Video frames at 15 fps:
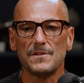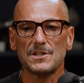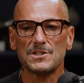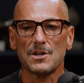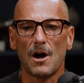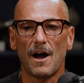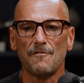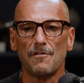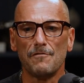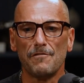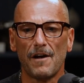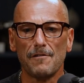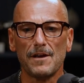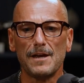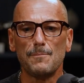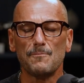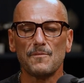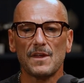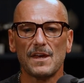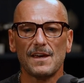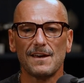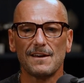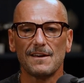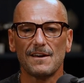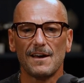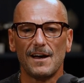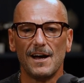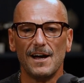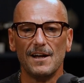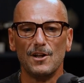So I have a very
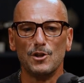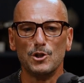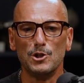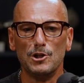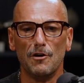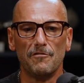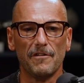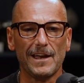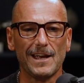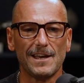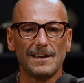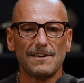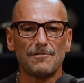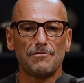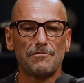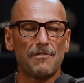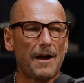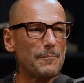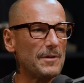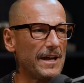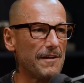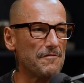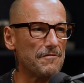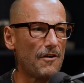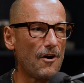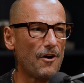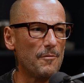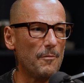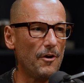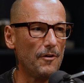loving family
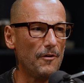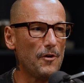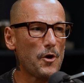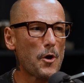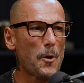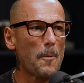environment,